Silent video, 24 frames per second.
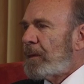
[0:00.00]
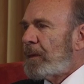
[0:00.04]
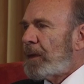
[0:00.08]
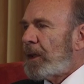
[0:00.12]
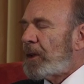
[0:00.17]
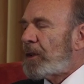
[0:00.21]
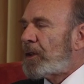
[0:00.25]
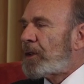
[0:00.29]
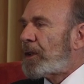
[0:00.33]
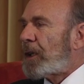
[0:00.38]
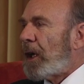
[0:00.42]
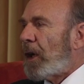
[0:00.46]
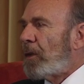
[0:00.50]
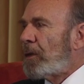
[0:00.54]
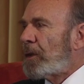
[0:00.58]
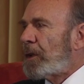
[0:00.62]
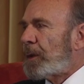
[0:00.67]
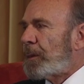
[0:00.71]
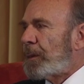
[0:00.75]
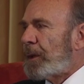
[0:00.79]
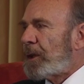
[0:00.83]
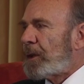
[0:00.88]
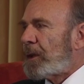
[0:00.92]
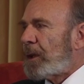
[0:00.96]
It
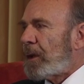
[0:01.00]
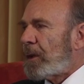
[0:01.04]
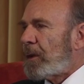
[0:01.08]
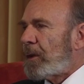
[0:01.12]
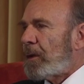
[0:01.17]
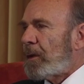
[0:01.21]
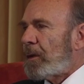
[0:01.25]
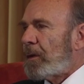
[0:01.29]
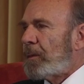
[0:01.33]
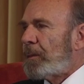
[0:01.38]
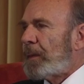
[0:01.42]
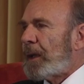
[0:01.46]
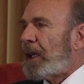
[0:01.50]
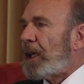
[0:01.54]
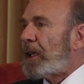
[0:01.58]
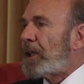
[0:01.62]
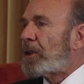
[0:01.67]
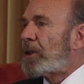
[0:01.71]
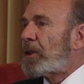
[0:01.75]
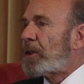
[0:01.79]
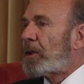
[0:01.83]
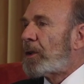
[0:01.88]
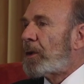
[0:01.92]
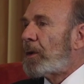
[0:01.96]
sounds mystical, but
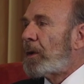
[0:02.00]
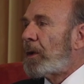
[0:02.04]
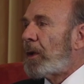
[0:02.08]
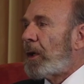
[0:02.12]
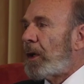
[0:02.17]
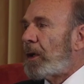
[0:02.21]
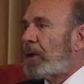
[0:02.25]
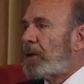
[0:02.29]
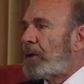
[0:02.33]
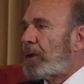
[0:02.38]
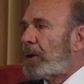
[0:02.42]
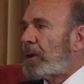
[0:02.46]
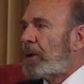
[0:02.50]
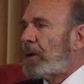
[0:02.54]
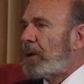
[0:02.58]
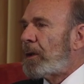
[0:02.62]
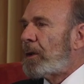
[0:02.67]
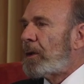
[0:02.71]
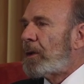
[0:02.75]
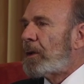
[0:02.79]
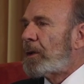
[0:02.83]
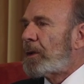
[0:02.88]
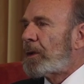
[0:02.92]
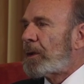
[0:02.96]
it's so
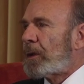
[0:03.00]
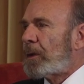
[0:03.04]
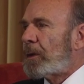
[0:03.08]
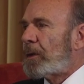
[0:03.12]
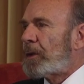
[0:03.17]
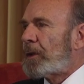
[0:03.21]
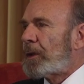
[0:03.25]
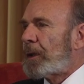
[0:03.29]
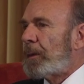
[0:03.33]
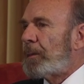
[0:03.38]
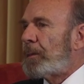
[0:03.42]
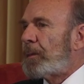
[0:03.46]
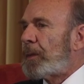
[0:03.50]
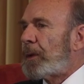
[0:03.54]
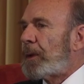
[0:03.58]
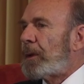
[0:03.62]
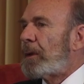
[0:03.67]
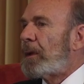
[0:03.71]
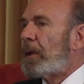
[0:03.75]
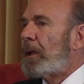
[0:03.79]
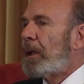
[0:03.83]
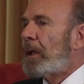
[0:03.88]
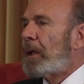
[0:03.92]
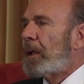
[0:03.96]
logical, so
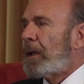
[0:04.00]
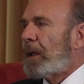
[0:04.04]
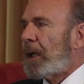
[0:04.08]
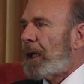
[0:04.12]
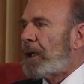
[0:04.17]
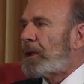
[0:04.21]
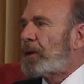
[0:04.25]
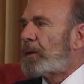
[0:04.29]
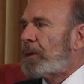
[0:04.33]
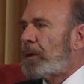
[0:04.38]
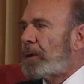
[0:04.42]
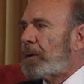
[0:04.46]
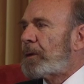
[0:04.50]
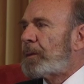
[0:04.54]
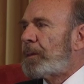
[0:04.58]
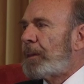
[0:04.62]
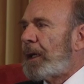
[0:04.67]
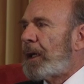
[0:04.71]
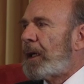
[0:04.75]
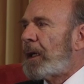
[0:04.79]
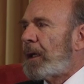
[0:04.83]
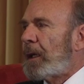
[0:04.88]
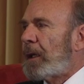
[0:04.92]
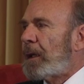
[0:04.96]
simple, that's what's
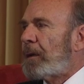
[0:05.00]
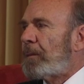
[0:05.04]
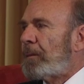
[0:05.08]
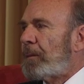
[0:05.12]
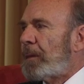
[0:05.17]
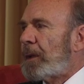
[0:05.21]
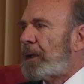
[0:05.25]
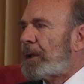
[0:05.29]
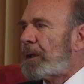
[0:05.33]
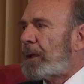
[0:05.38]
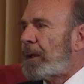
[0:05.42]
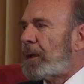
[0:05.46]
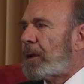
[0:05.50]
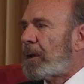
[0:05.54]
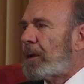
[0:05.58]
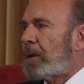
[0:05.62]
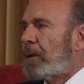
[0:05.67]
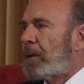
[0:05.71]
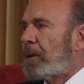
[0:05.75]
making it mystical.